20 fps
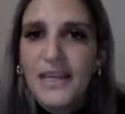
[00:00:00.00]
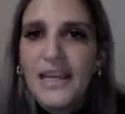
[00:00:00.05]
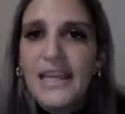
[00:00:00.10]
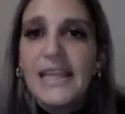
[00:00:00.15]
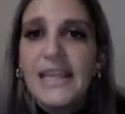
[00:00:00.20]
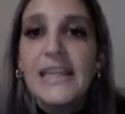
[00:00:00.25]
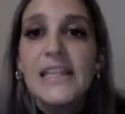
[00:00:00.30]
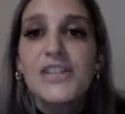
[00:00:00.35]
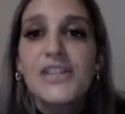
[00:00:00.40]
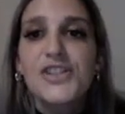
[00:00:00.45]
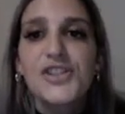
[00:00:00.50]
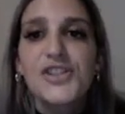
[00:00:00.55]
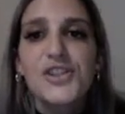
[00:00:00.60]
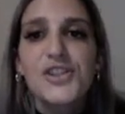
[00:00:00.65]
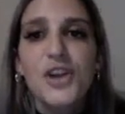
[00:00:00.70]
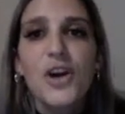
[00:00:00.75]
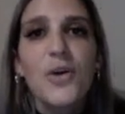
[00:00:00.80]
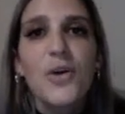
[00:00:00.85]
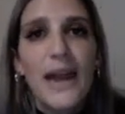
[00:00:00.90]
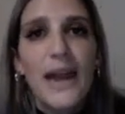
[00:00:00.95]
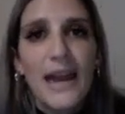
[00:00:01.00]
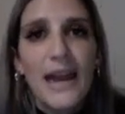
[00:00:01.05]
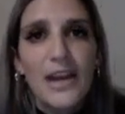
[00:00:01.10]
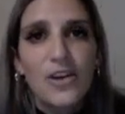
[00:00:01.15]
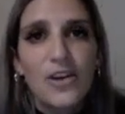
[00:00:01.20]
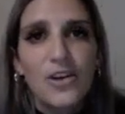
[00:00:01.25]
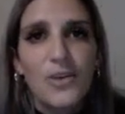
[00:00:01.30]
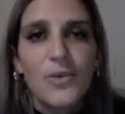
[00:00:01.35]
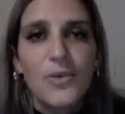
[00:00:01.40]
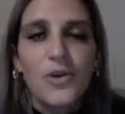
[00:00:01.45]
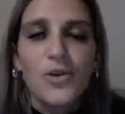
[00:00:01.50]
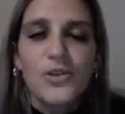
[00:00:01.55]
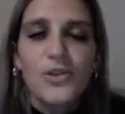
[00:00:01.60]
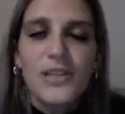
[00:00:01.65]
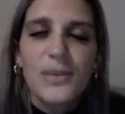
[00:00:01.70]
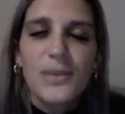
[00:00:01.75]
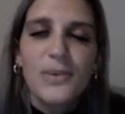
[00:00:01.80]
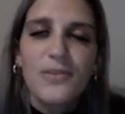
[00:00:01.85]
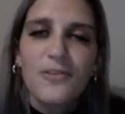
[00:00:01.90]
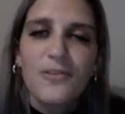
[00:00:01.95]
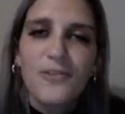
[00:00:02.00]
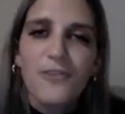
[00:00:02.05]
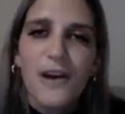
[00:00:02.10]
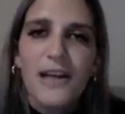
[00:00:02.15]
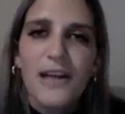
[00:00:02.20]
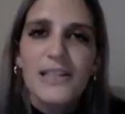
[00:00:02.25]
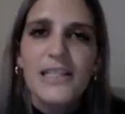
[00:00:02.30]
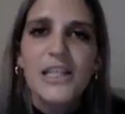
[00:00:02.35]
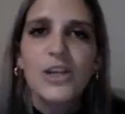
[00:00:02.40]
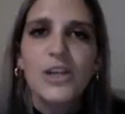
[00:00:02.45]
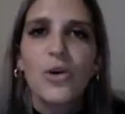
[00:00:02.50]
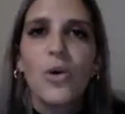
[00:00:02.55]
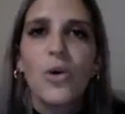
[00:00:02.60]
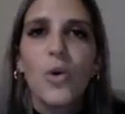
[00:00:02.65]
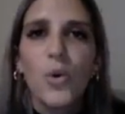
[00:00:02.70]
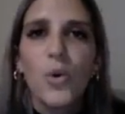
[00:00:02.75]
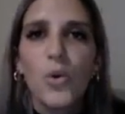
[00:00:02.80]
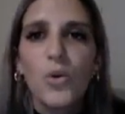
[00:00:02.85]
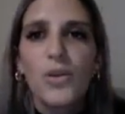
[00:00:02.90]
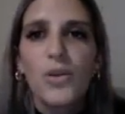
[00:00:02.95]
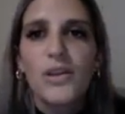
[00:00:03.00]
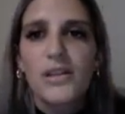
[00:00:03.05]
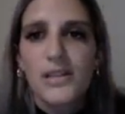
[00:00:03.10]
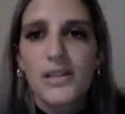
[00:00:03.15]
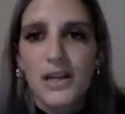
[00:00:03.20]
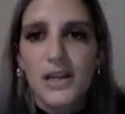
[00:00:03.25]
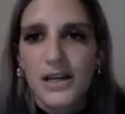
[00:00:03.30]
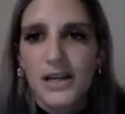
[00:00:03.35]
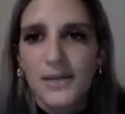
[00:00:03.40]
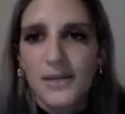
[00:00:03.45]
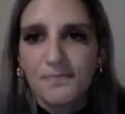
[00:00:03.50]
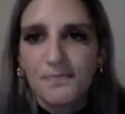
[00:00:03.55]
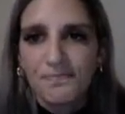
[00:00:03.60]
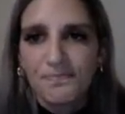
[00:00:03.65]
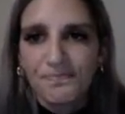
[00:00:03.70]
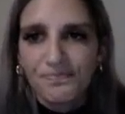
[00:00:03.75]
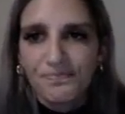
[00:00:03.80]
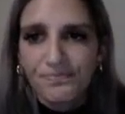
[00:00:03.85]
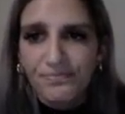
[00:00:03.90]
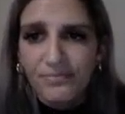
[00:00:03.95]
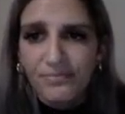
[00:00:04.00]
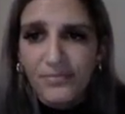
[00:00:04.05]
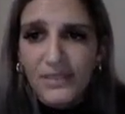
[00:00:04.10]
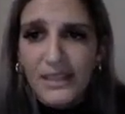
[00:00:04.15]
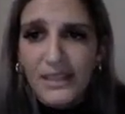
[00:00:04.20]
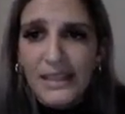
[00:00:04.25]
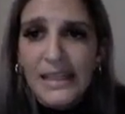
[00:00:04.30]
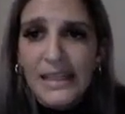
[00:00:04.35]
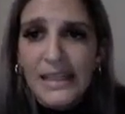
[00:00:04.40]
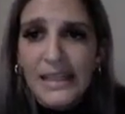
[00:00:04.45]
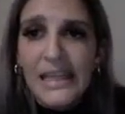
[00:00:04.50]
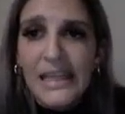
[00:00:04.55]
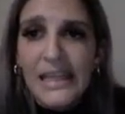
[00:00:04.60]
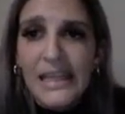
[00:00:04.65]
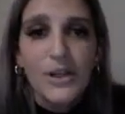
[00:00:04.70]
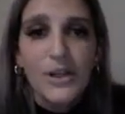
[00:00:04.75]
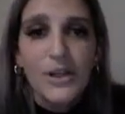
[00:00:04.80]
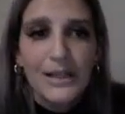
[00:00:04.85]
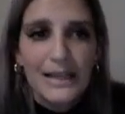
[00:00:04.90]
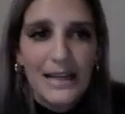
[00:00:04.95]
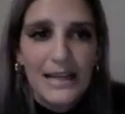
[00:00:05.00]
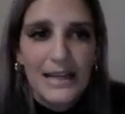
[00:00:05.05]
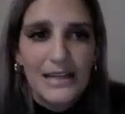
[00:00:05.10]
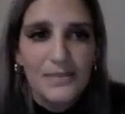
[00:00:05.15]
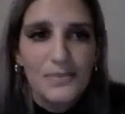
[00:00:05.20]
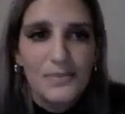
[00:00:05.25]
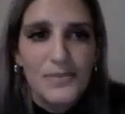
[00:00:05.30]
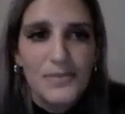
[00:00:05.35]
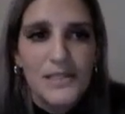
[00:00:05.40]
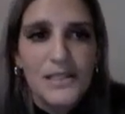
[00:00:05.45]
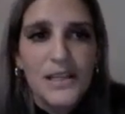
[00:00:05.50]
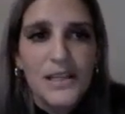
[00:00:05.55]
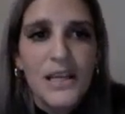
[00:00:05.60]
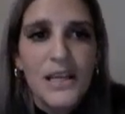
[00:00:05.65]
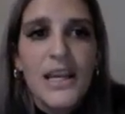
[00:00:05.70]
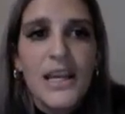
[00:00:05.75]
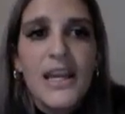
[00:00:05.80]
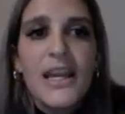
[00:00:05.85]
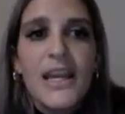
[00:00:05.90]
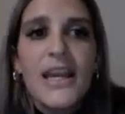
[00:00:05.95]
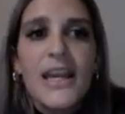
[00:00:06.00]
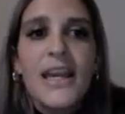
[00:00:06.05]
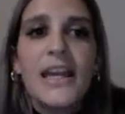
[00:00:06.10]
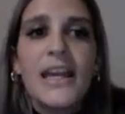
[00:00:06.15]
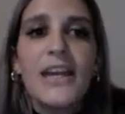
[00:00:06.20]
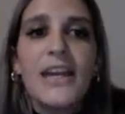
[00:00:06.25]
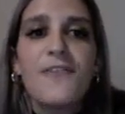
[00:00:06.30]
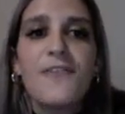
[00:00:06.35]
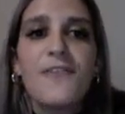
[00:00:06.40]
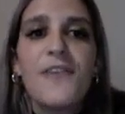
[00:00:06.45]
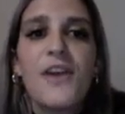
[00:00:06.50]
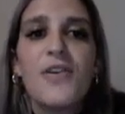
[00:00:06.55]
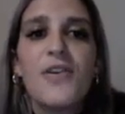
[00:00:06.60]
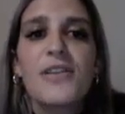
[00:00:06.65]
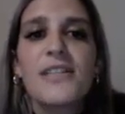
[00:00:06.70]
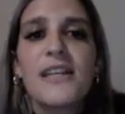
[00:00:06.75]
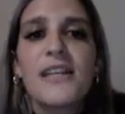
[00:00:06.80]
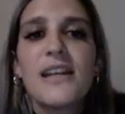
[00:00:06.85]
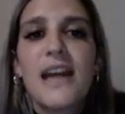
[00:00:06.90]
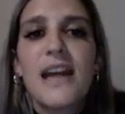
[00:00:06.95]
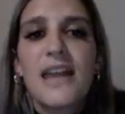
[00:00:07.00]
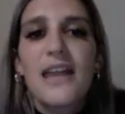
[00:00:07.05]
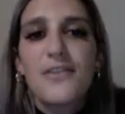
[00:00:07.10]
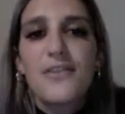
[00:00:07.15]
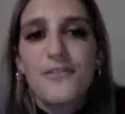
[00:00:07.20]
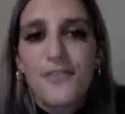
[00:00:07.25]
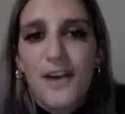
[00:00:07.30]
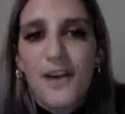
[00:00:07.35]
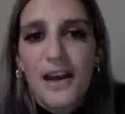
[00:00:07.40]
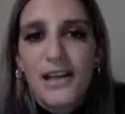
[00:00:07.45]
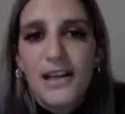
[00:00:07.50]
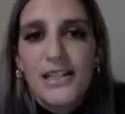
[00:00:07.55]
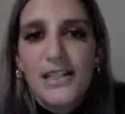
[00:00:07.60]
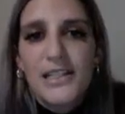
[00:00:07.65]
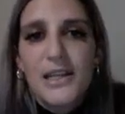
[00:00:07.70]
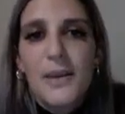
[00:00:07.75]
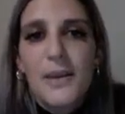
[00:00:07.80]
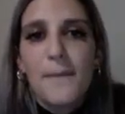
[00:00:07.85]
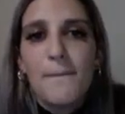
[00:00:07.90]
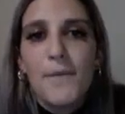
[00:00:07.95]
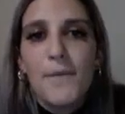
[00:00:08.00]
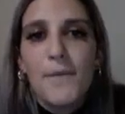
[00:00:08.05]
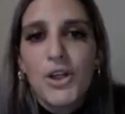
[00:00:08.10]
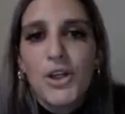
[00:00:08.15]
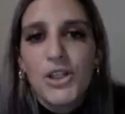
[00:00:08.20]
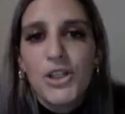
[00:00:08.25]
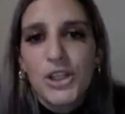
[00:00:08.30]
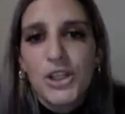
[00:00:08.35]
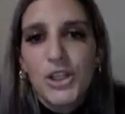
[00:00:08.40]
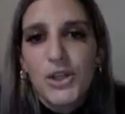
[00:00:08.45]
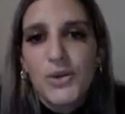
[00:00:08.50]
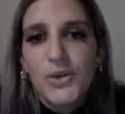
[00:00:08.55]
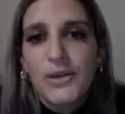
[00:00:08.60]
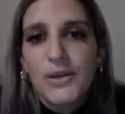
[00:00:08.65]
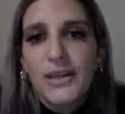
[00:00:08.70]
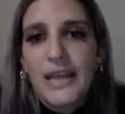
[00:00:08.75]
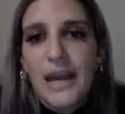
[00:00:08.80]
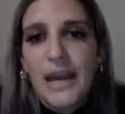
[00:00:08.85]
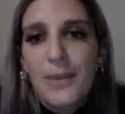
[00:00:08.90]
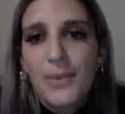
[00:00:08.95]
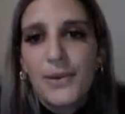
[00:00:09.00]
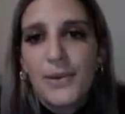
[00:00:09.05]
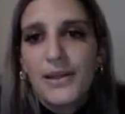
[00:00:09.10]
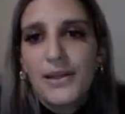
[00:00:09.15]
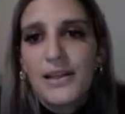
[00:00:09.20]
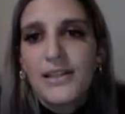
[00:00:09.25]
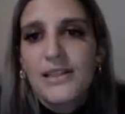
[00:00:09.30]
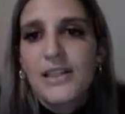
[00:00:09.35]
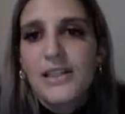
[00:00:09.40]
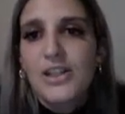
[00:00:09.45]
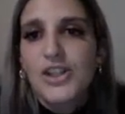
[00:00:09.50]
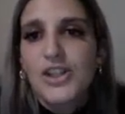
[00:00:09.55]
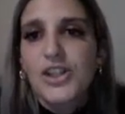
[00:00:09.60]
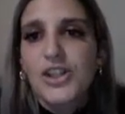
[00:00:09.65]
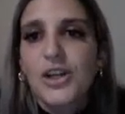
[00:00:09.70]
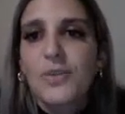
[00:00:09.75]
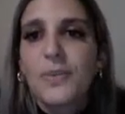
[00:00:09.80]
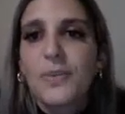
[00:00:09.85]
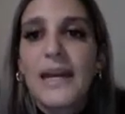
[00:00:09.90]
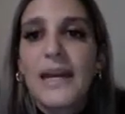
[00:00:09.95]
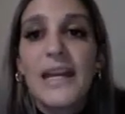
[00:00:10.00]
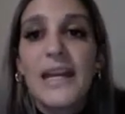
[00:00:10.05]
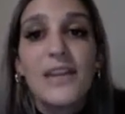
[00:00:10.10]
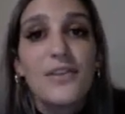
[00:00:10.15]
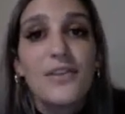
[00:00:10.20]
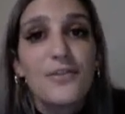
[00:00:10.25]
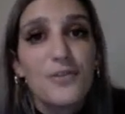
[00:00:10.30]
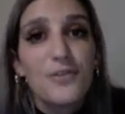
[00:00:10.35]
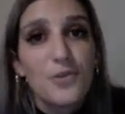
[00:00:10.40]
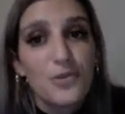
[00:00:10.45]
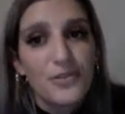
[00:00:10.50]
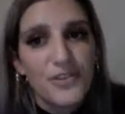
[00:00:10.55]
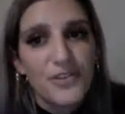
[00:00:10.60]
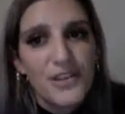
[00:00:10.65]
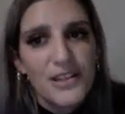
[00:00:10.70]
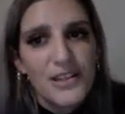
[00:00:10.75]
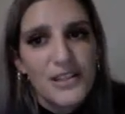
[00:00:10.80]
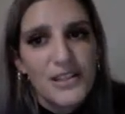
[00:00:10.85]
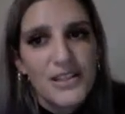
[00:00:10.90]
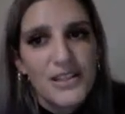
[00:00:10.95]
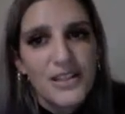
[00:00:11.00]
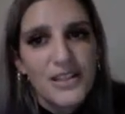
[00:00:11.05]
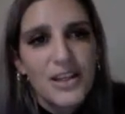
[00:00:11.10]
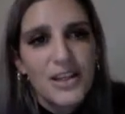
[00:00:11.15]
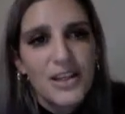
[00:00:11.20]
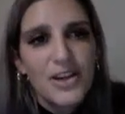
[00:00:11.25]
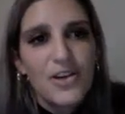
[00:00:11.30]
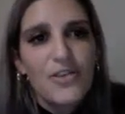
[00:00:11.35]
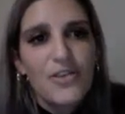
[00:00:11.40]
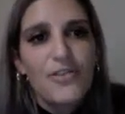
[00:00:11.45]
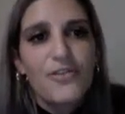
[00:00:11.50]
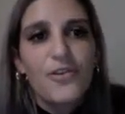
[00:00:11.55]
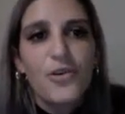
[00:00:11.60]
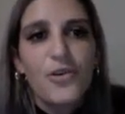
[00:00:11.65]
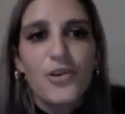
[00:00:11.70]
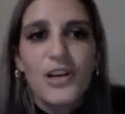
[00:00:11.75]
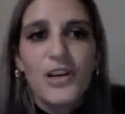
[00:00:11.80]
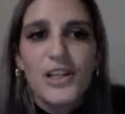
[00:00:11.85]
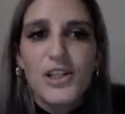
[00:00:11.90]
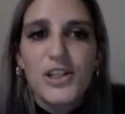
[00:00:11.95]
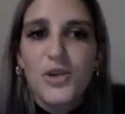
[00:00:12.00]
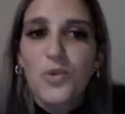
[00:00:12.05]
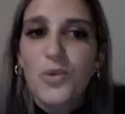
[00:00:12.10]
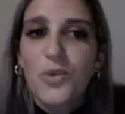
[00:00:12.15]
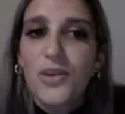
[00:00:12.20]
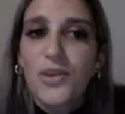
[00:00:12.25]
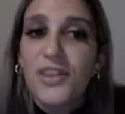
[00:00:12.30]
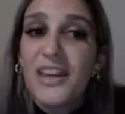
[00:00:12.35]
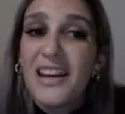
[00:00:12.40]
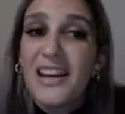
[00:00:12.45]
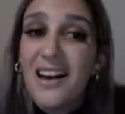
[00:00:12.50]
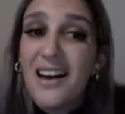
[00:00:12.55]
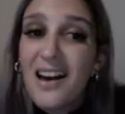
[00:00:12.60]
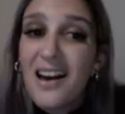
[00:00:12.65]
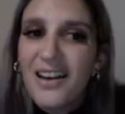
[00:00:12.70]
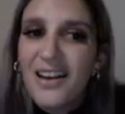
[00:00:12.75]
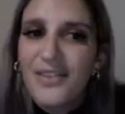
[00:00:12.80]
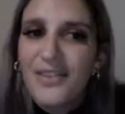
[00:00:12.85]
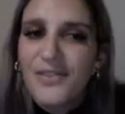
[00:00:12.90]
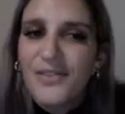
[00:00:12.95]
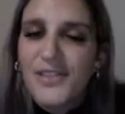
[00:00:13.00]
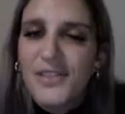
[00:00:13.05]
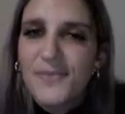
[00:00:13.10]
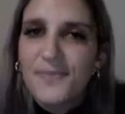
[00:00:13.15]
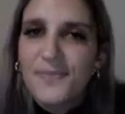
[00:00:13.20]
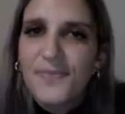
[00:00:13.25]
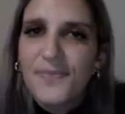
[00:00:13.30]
He is so angry because they've been fighting all the time. He proclaims, if there is another fight, Montague and Capulet shall pay the forfeit for it with their lives.